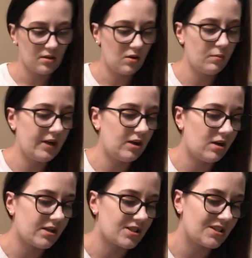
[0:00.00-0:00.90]
Oh my
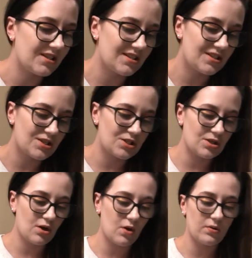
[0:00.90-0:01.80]
gosh, this is
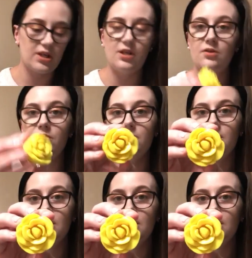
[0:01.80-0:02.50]
so cute.